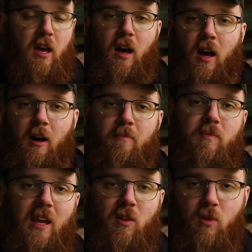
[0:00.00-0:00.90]

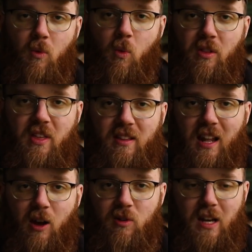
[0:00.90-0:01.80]
And the one thing
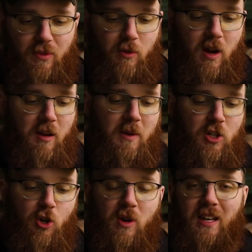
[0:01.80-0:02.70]
that I would definitely
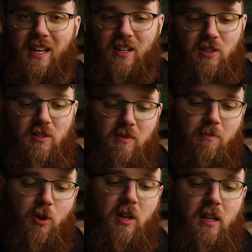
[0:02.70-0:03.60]
recommend doing is
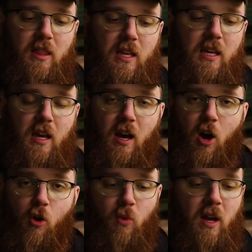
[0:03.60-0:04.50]
putting the
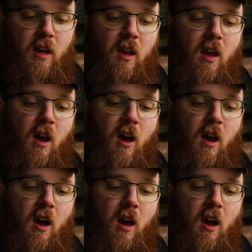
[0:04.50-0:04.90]
O-ring